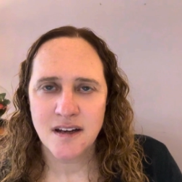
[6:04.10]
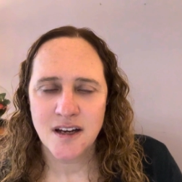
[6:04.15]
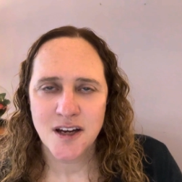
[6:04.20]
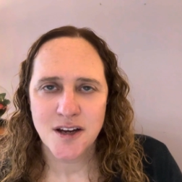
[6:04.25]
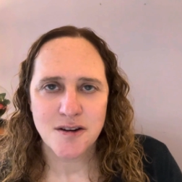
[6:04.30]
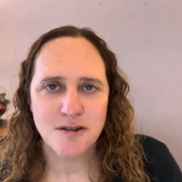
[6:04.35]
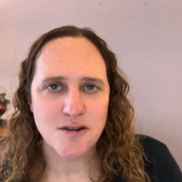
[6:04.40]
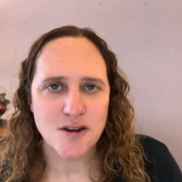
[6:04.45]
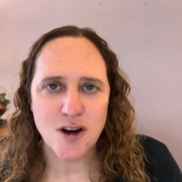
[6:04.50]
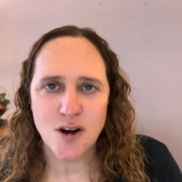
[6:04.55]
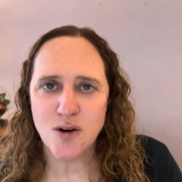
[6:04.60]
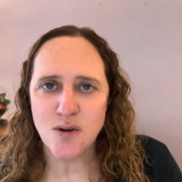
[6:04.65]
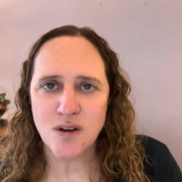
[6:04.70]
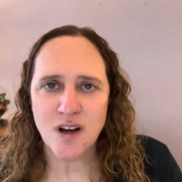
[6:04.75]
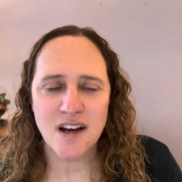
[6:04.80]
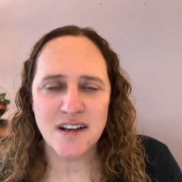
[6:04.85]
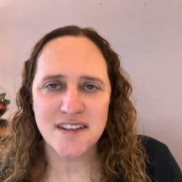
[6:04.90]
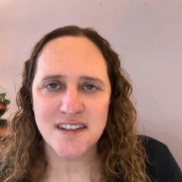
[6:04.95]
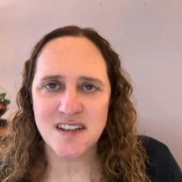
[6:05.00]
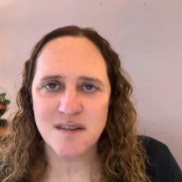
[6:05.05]
no
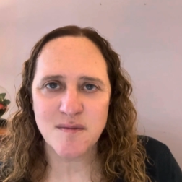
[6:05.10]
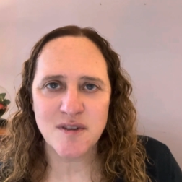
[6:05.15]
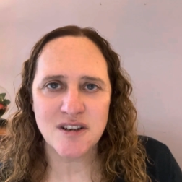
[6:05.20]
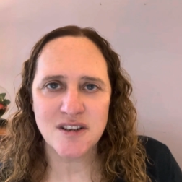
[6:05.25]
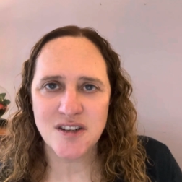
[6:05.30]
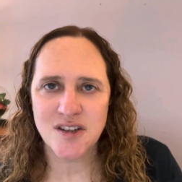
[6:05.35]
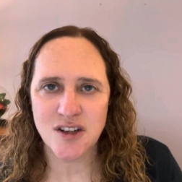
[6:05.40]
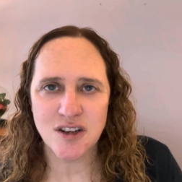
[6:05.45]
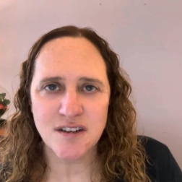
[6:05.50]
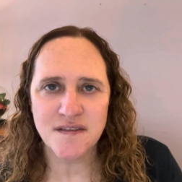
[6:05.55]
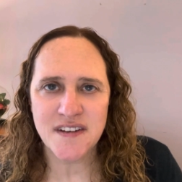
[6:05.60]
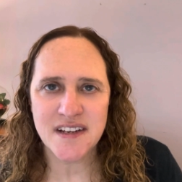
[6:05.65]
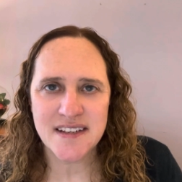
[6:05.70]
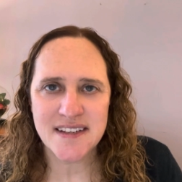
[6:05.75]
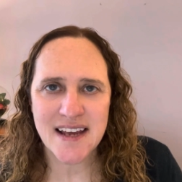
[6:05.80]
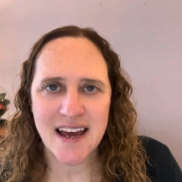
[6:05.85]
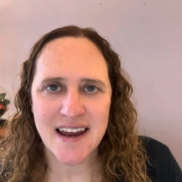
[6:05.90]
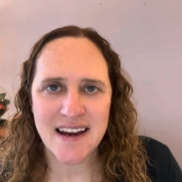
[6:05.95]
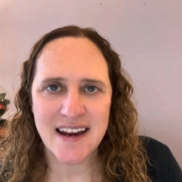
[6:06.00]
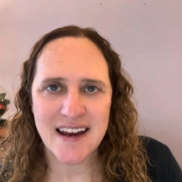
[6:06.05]
customer service
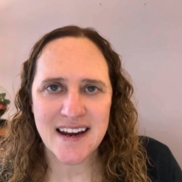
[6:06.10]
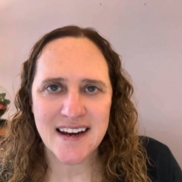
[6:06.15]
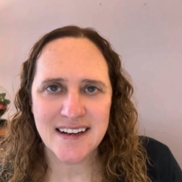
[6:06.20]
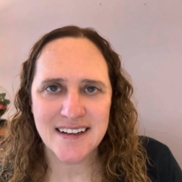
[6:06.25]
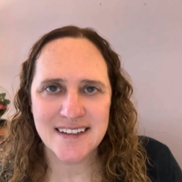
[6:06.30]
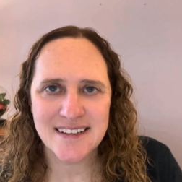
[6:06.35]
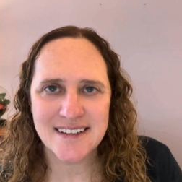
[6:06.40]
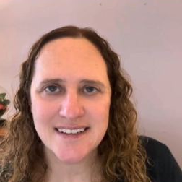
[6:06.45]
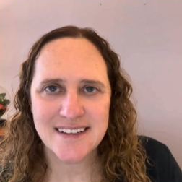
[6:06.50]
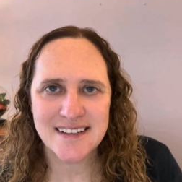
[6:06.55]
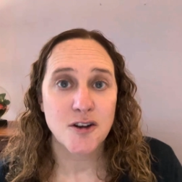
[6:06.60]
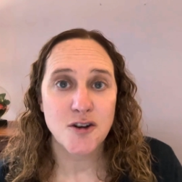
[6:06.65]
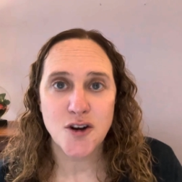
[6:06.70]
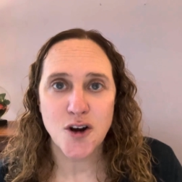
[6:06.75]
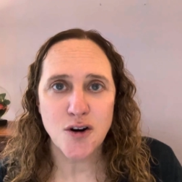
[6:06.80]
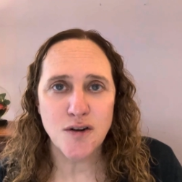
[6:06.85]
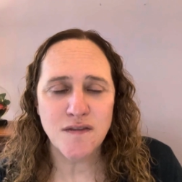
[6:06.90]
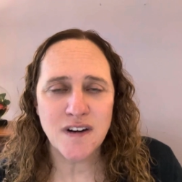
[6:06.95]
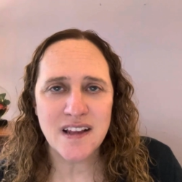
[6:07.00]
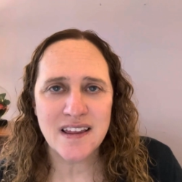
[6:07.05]
headaches,
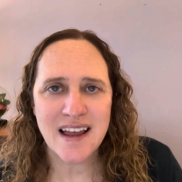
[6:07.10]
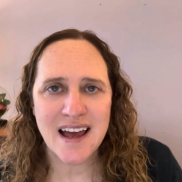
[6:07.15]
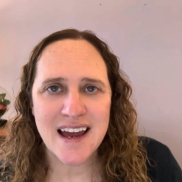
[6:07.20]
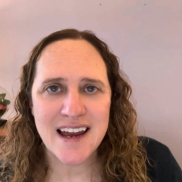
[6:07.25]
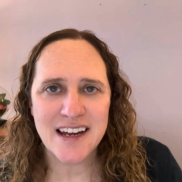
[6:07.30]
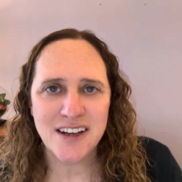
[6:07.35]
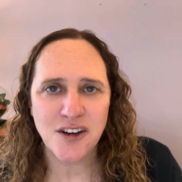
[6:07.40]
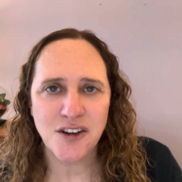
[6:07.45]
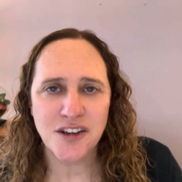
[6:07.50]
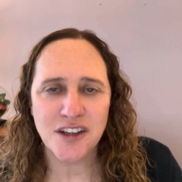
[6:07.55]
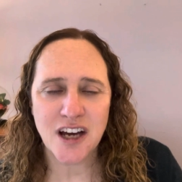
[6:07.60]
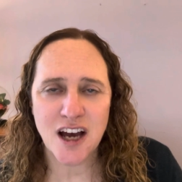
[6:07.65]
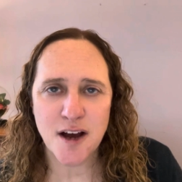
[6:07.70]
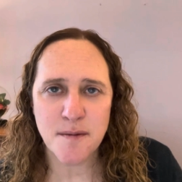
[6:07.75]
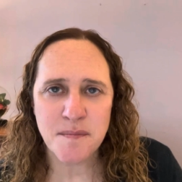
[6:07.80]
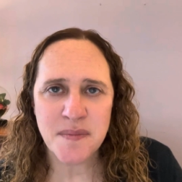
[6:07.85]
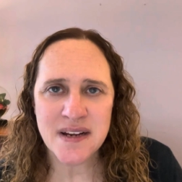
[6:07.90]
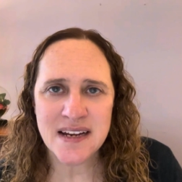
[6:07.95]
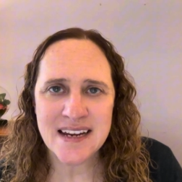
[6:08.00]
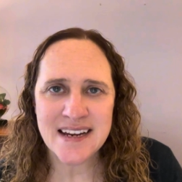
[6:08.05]
no relying on
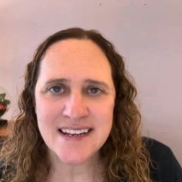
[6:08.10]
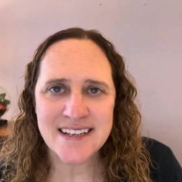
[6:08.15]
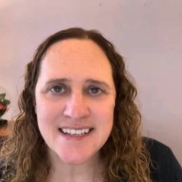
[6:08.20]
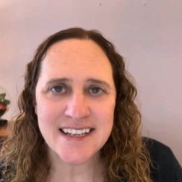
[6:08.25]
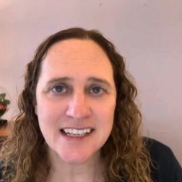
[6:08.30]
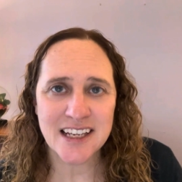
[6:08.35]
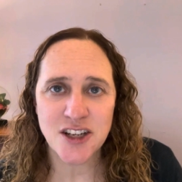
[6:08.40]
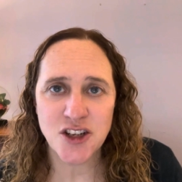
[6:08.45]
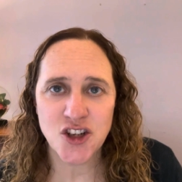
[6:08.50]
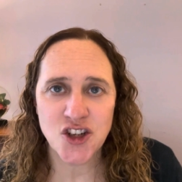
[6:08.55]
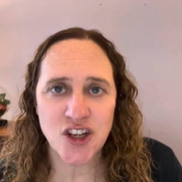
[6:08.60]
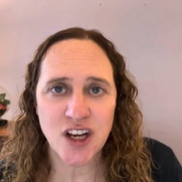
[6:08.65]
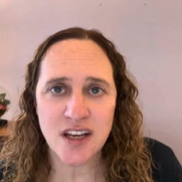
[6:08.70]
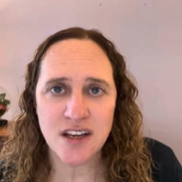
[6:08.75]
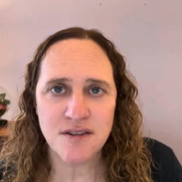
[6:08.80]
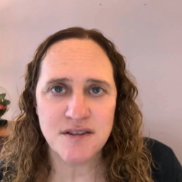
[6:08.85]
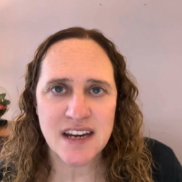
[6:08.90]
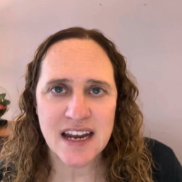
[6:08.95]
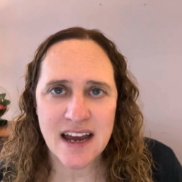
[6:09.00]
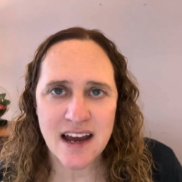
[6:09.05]
companies that can
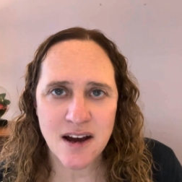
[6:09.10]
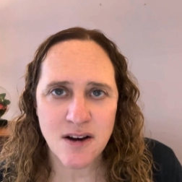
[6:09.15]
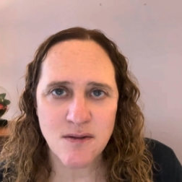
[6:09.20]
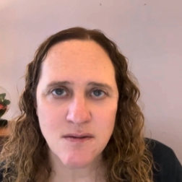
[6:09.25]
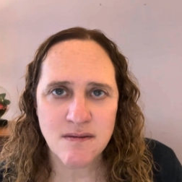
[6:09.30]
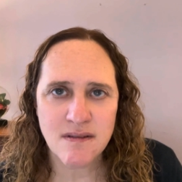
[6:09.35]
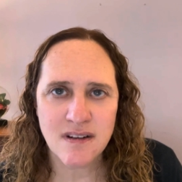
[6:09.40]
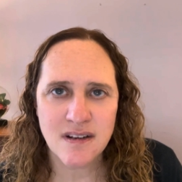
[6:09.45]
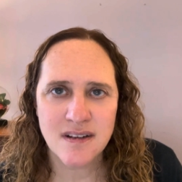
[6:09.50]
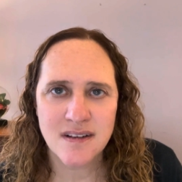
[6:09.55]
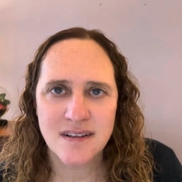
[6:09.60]
shut you down.